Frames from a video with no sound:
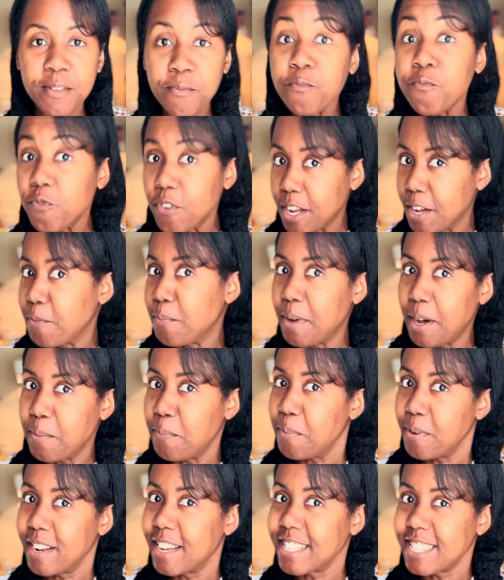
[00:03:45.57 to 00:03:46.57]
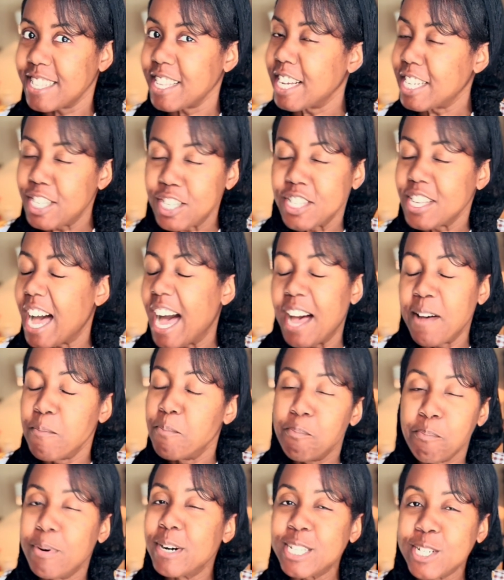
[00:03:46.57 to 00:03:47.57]
forgive my pronunciation,
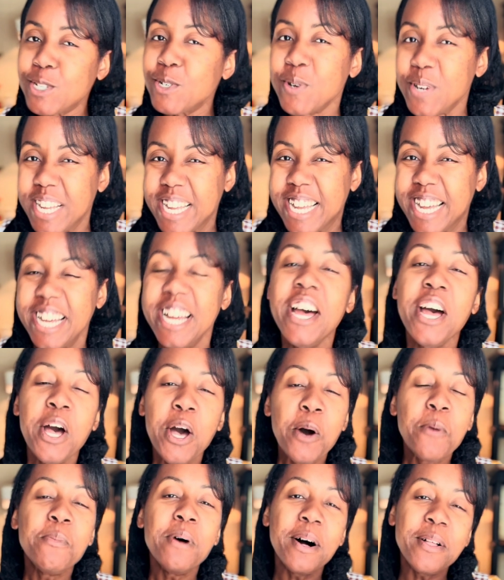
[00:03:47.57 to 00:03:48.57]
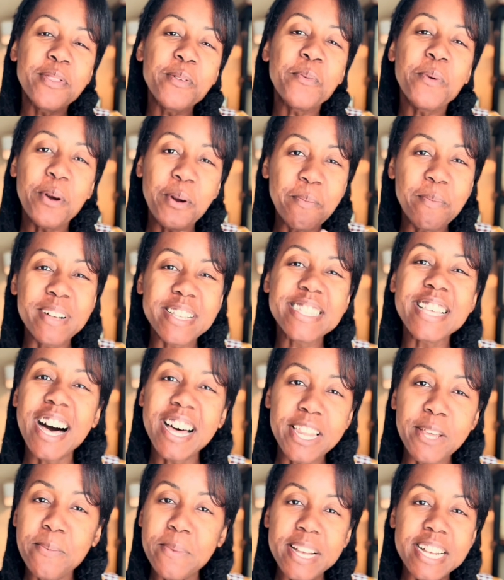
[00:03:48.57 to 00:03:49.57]
I'm butchering it, but the word
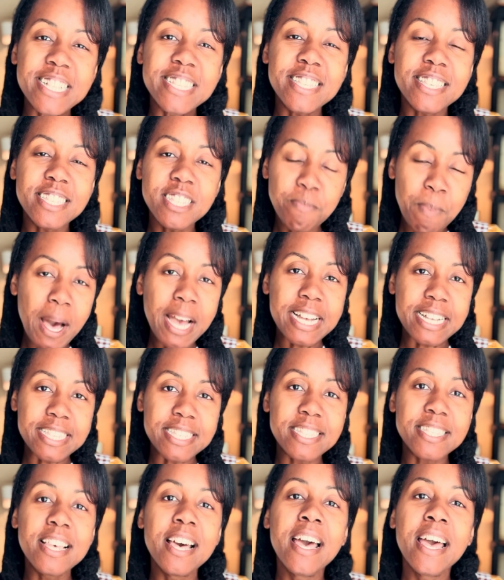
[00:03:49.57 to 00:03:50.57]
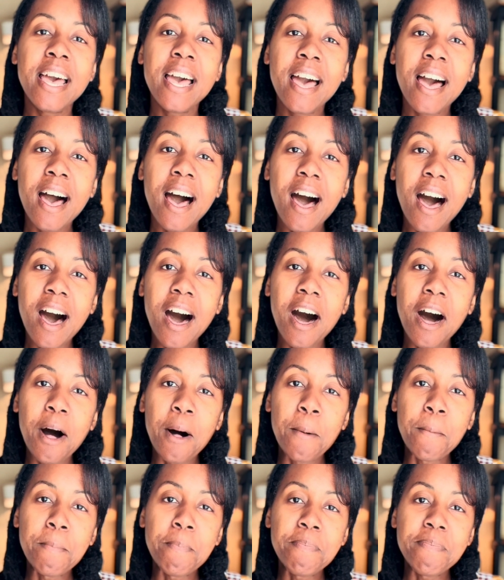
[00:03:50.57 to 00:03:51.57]
masala means spice
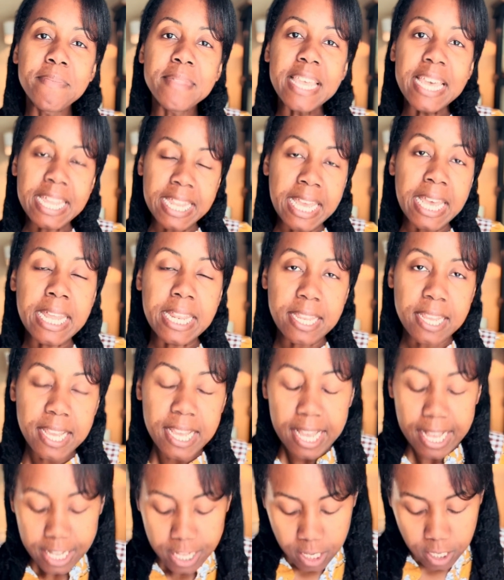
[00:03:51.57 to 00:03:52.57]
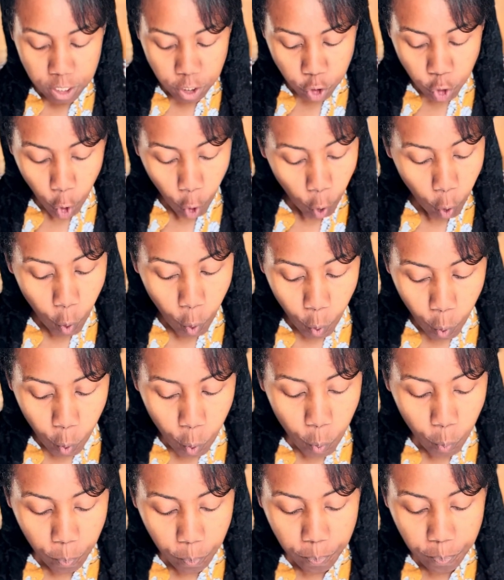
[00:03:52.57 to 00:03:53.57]
in Hindi.
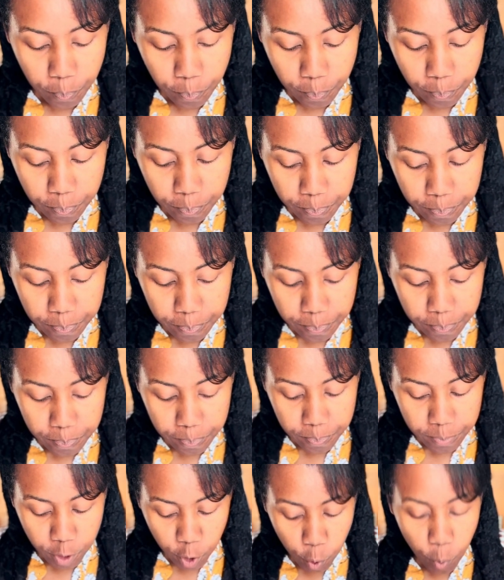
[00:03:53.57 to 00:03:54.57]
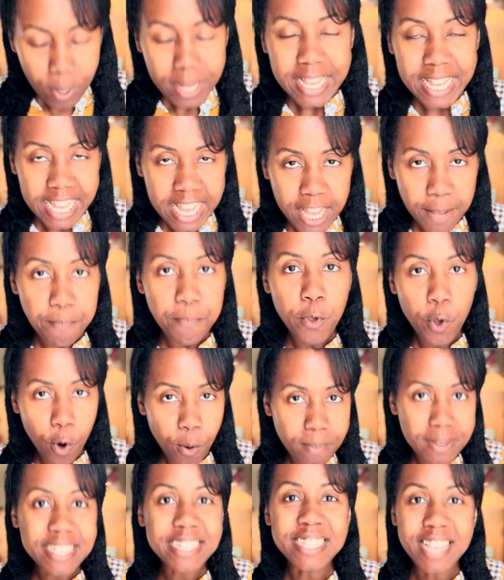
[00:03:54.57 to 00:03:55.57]
So you would keep your
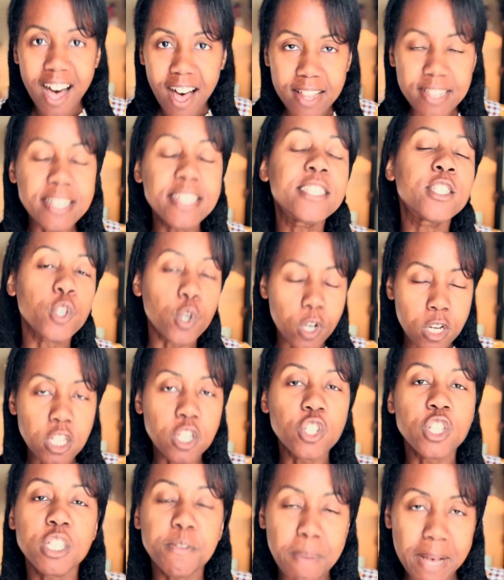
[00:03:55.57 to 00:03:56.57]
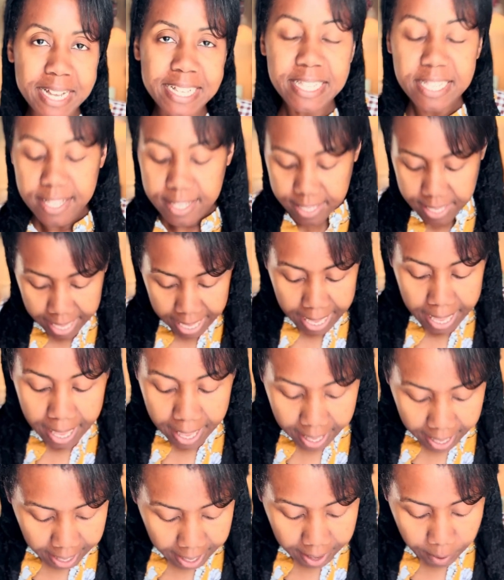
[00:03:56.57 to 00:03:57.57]
masalas or your spices,
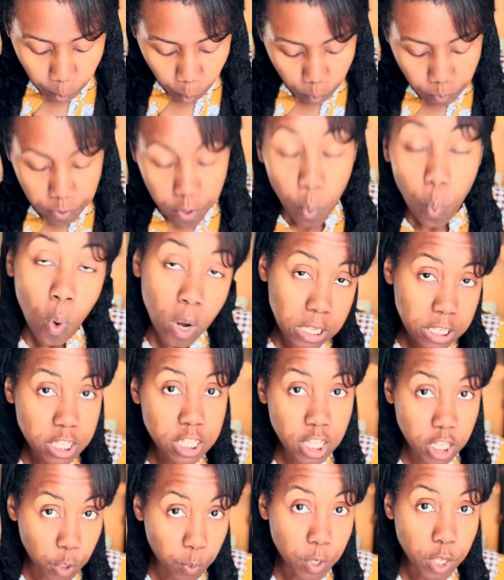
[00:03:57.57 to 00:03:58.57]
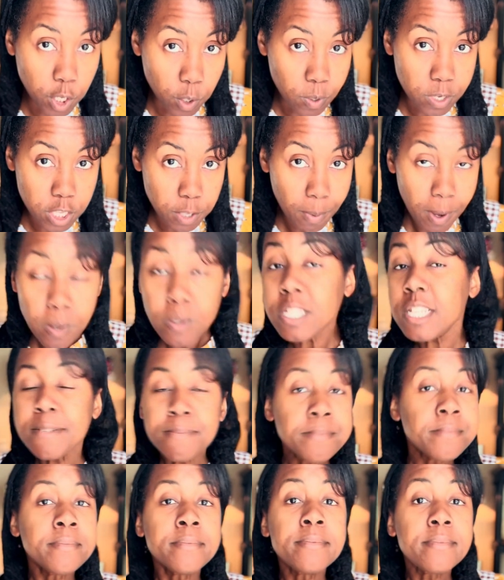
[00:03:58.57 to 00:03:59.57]
the ones that you use the most,
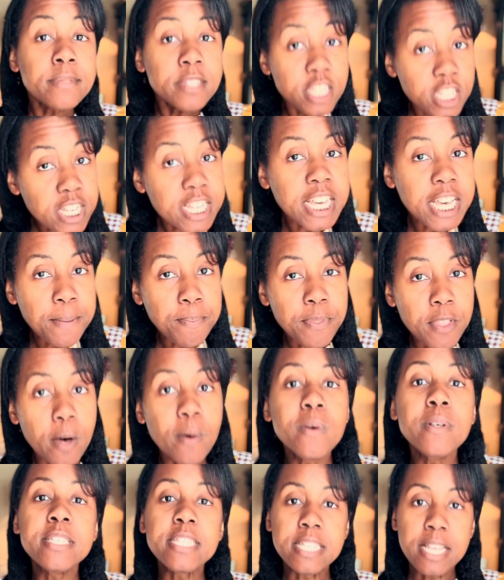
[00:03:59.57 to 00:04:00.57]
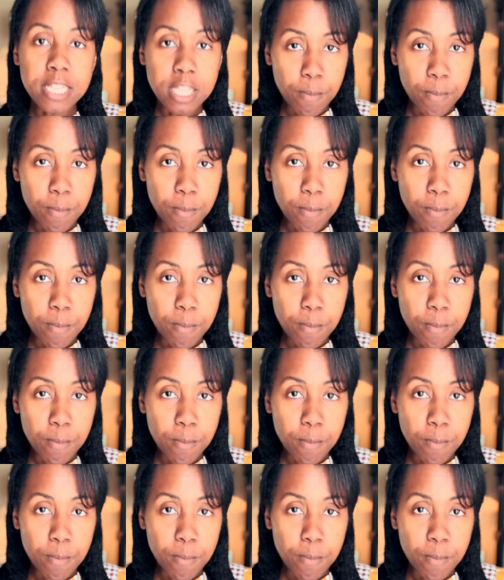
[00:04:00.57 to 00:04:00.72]
you keep those the